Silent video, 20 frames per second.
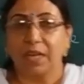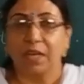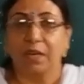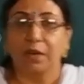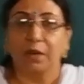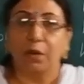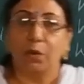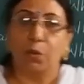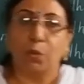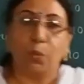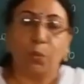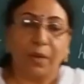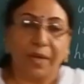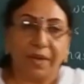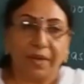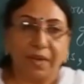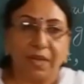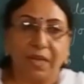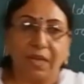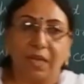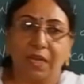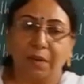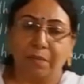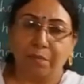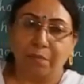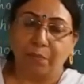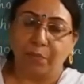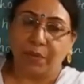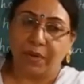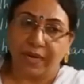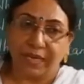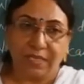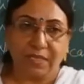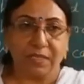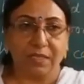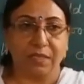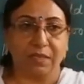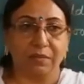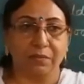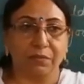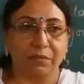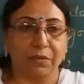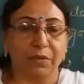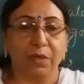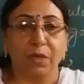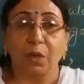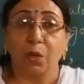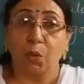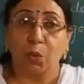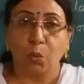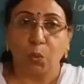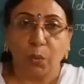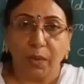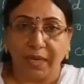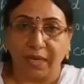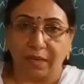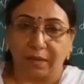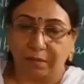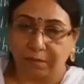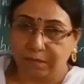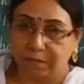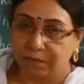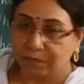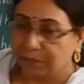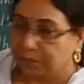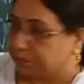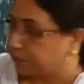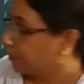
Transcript: in a very impressive way.